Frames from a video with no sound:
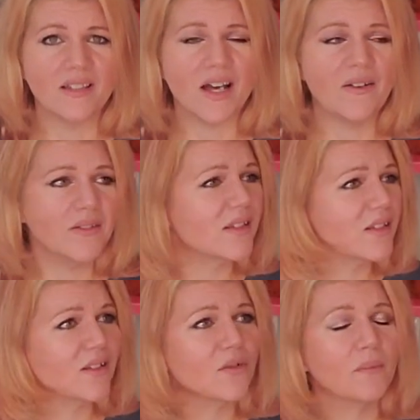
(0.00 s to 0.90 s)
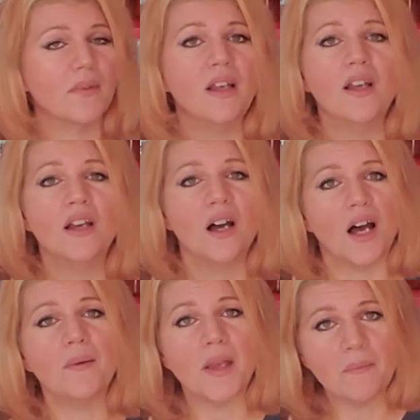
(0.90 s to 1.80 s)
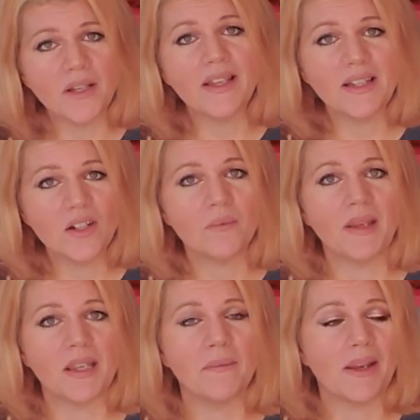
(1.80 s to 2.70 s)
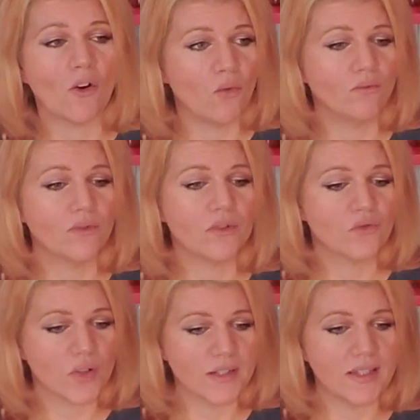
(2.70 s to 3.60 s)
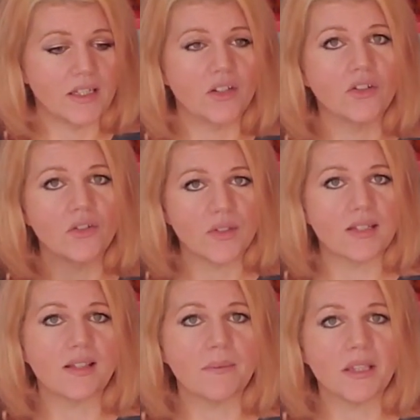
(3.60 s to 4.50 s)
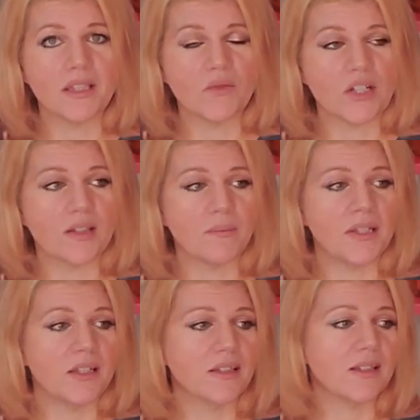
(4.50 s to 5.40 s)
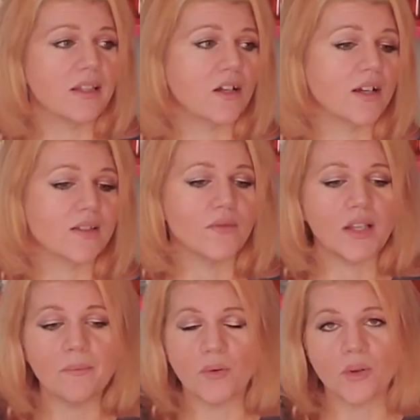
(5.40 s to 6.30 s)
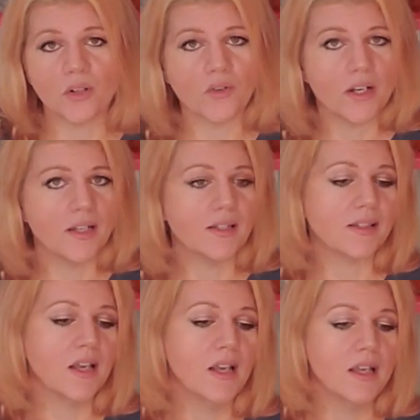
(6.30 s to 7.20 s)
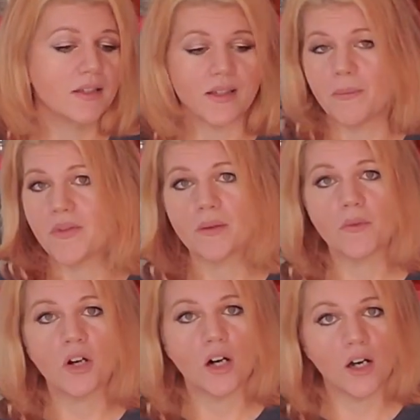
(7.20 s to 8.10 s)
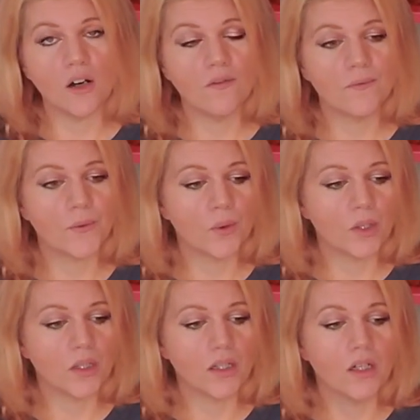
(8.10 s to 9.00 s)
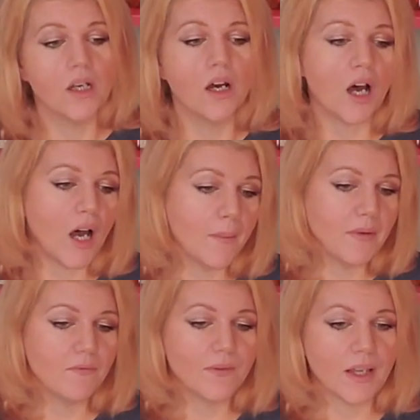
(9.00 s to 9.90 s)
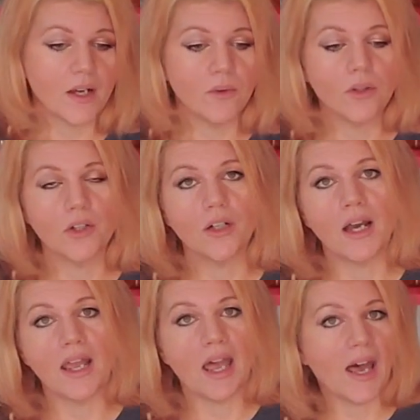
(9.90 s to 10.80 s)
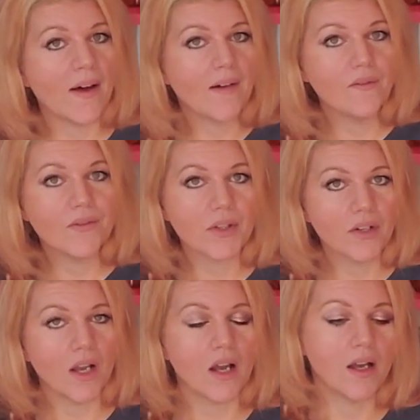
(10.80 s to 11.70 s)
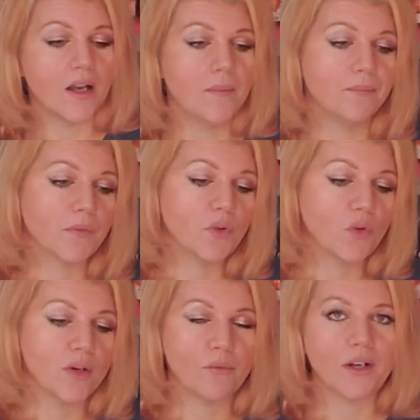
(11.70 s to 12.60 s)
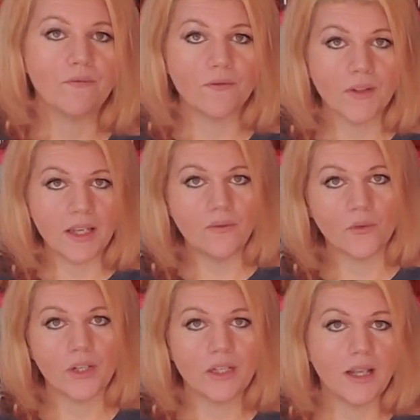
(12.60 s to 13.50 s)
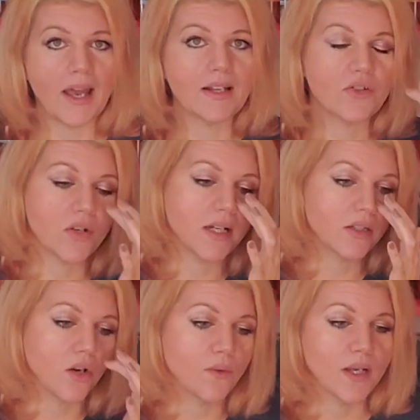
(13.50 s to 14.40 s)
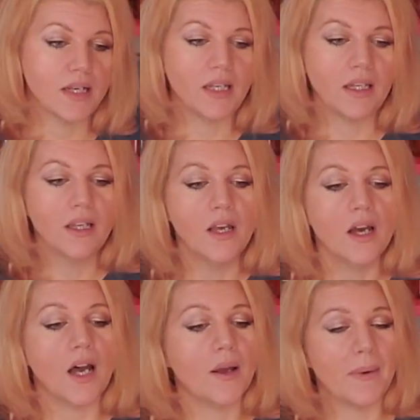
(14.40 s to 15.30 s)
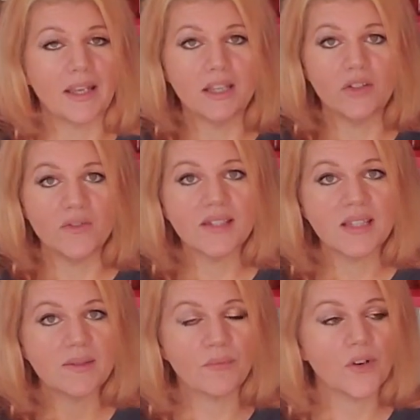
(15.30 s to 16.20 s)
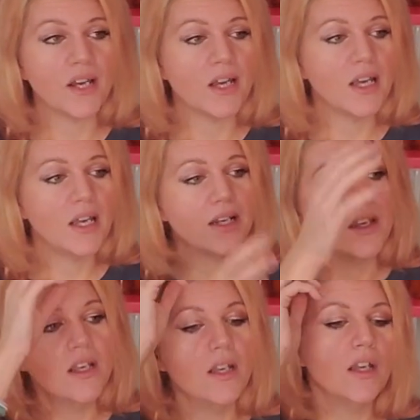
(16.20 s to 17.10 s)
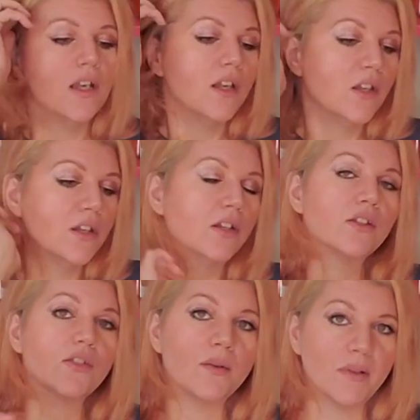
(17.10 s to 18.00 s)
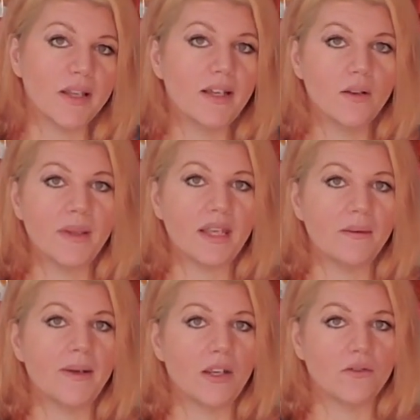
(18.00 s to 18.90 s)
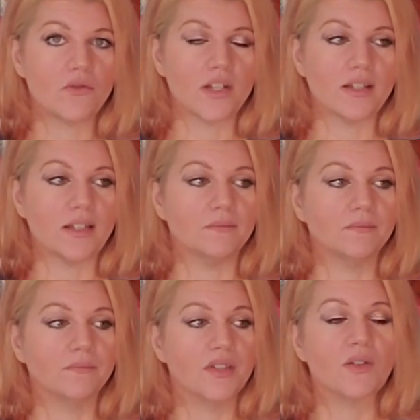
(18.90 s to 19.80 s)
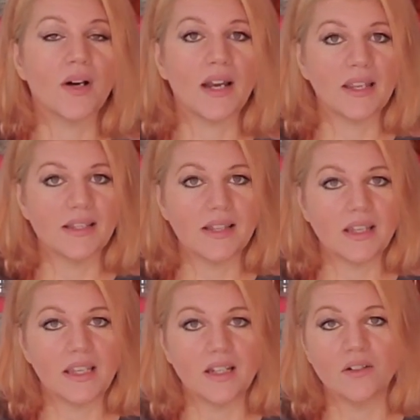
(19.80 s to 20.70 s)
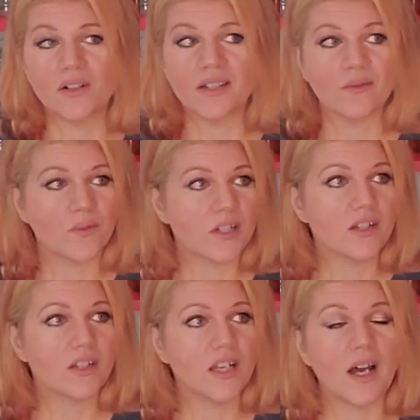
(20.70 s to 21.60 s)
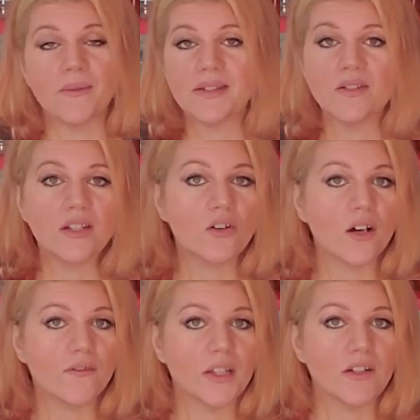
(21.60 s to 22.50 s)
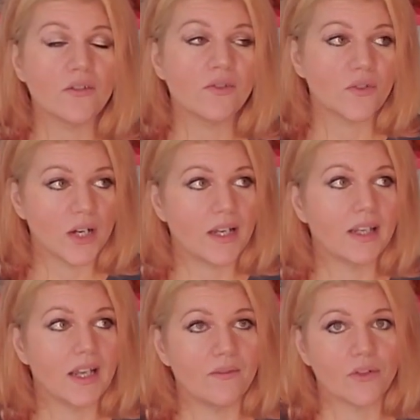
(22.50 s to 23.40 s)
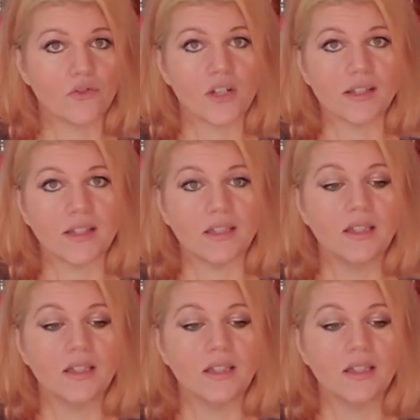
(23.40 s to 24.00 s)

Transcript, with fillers: I would still... I'm, I'm planning on making my own dressing using some of these recipes. It calls for like pork rinds. Some of them call for almond flour. I have the um, cornbread flavoring extract already. Um, I can use this bread. So I'm planning on making my own dressing so I can stay keto, because originally I was going to go off keto so I could have her dressing.